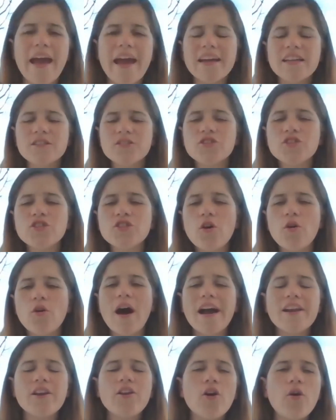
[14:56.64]
And so
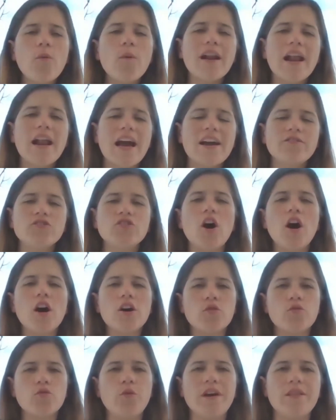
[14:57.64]
I know when I've
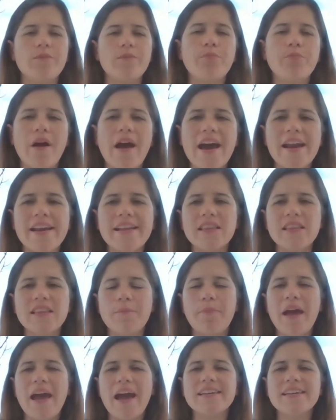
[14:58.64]
talked with Brad in the
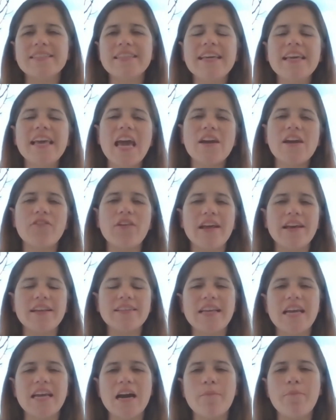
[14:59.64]
past, he gave an
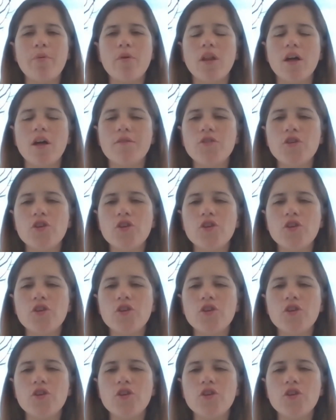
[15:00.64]
example of,